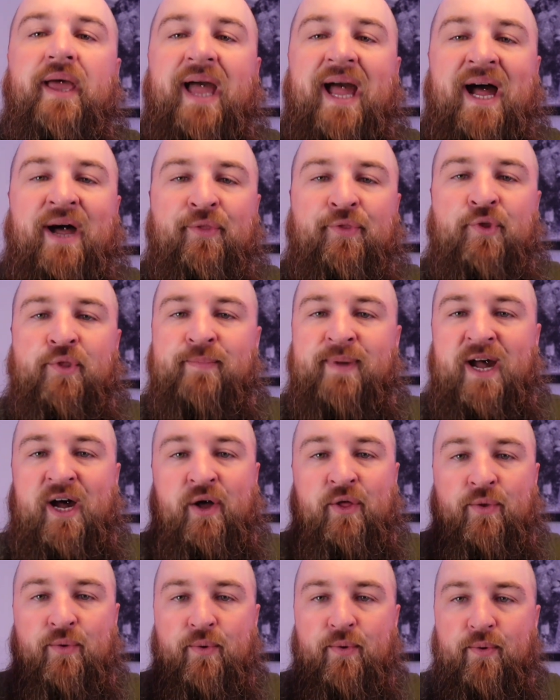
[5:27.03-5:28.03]
out through the
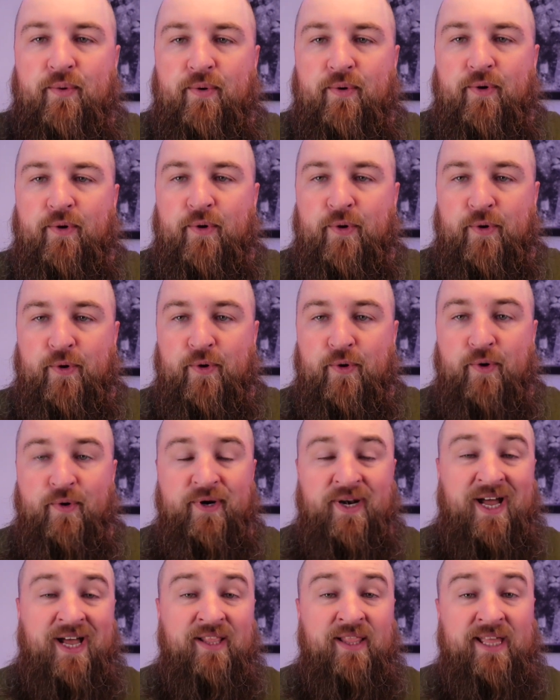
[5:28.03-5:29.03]
mouth.
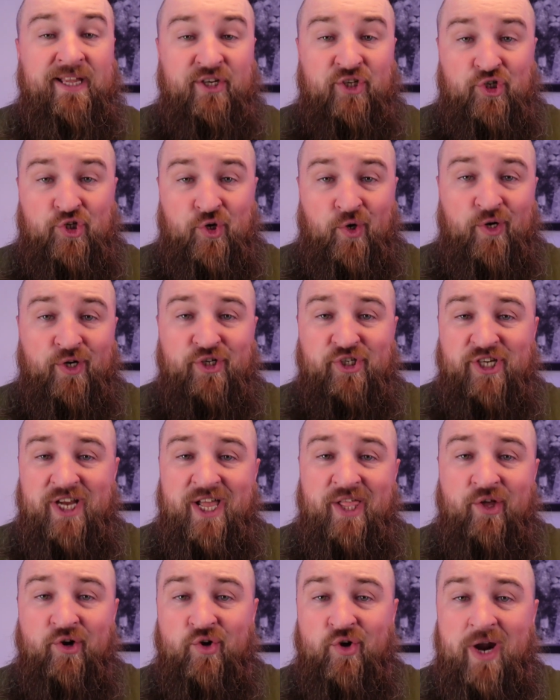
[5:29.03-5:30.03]
Not like short,
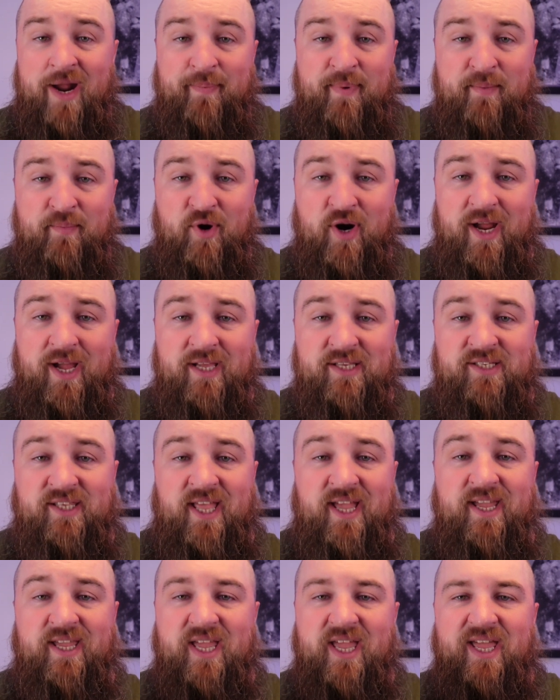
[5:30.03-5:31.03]
shallow, crappy breaths,
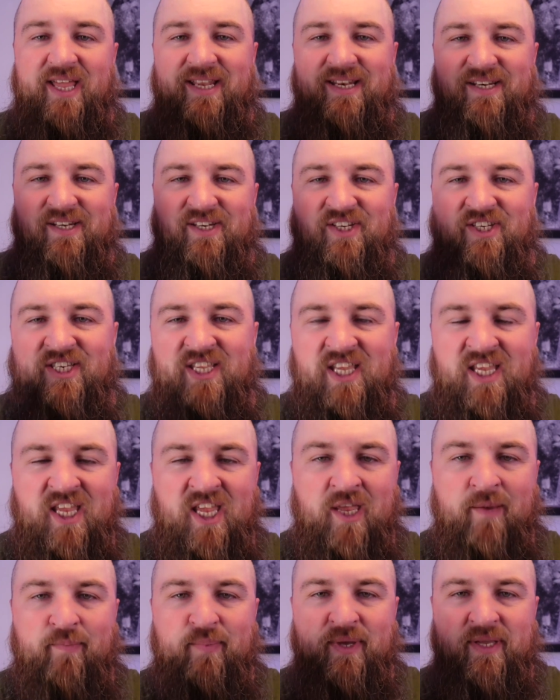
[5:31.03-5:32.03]
like
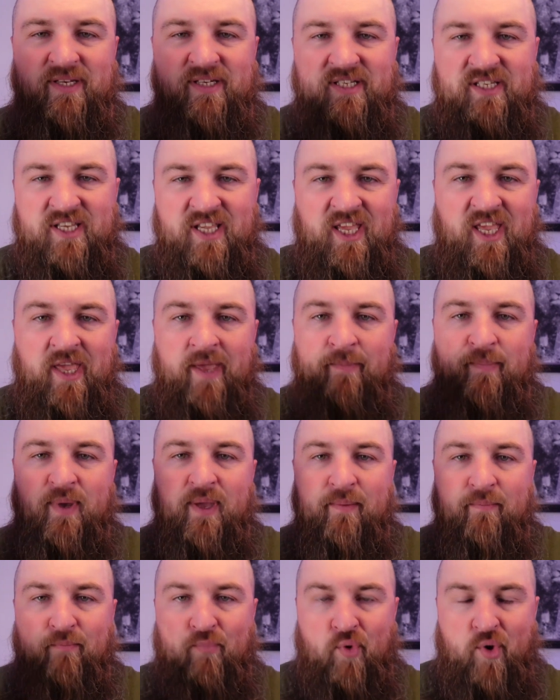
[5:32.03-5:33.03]
deep, deep
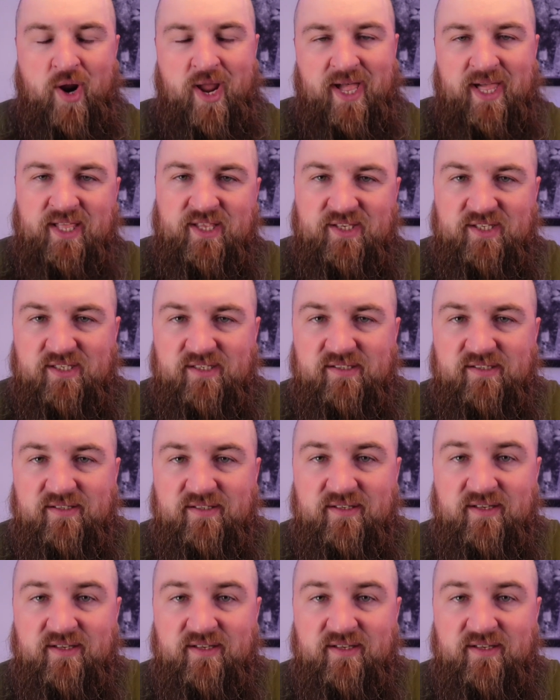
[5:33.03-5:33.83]
breaths.